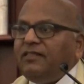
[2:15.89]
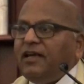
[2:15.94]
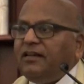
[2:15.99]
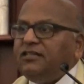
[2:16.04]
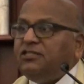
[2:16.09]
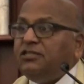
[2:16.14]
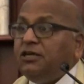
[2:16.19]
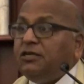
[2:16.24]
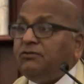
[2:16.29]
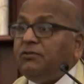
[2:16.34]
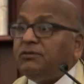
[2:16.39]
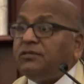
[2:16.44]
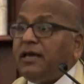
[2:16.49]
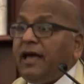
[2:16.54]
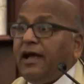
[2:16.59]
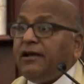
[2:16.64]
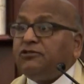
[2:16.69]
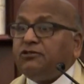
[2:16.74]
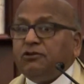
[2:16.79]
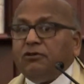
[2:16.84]
That church was
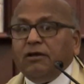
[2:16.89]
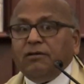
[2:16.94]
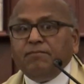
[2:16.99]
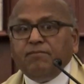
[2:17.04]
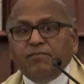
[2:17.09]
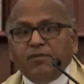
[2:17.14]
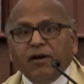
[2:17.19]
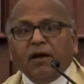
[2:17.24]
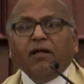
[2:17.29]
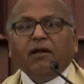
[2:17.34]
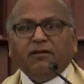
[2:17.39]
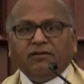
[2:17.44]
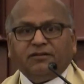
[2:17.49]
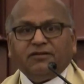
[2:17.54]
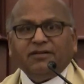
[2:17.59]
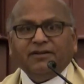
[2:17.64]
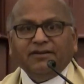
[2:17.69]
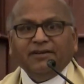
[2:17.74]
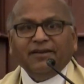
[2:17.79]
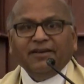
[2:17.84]
actually built